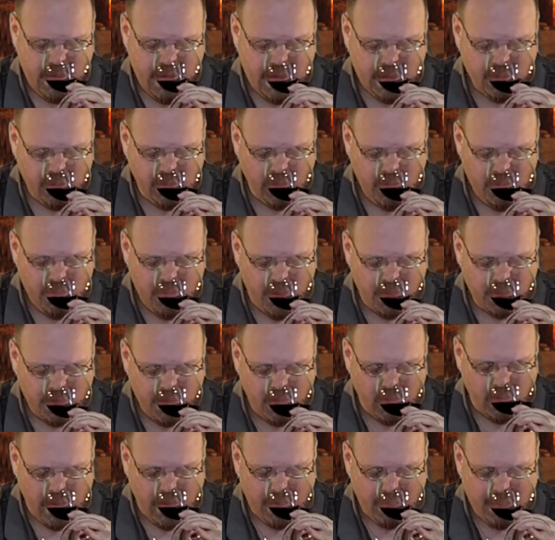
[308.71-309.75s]
And that's really
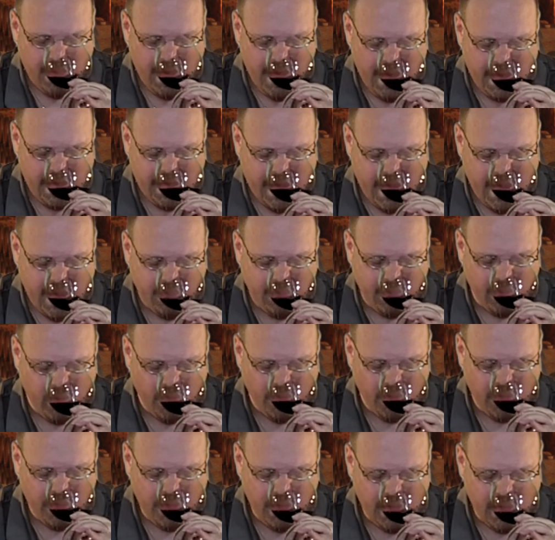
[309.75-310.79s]
mostly what I'm getting out of the
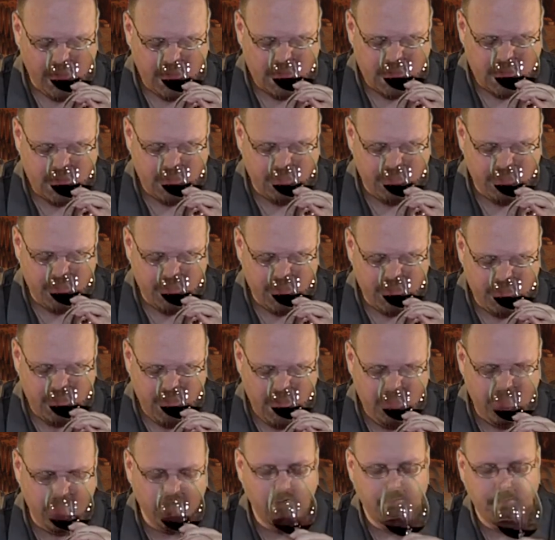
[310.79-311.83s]
whole thing is some
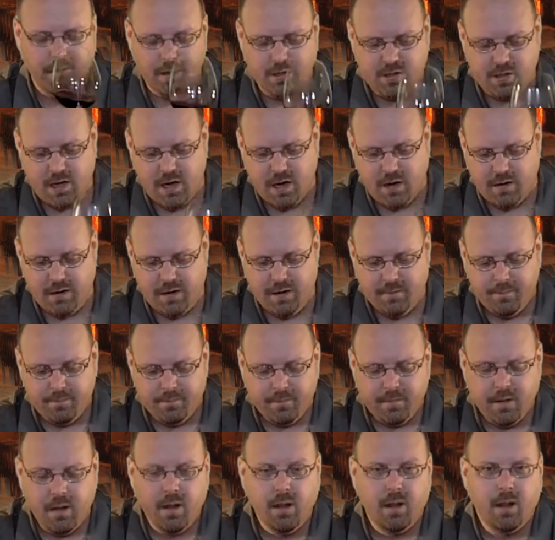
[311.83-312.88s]
maybe a little bit of cherry,
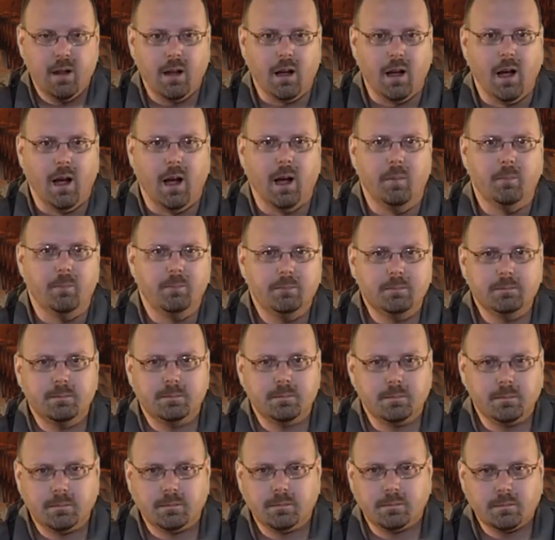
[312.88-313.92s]
a um,
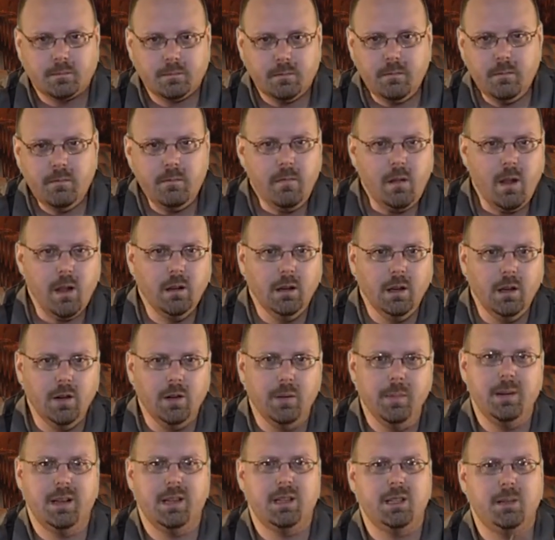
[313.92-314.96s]

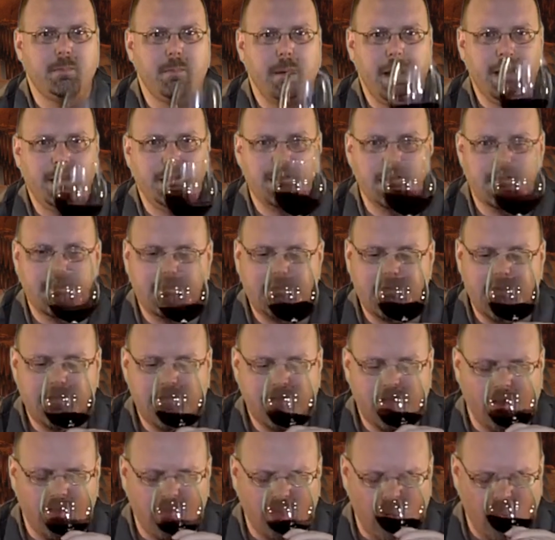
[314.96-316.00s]
little bit of spices,
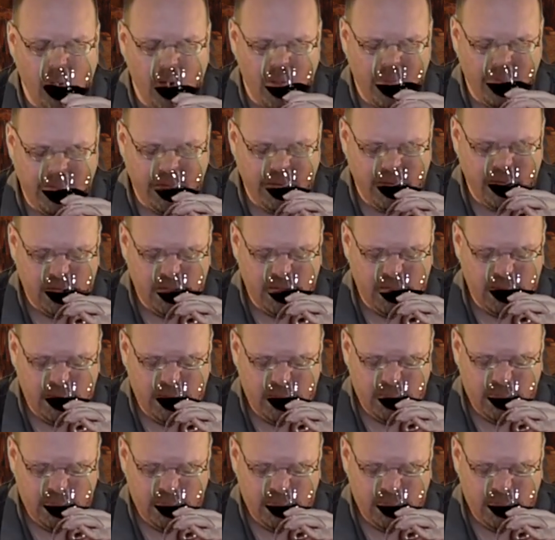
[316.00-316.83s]
nothing overwhelming.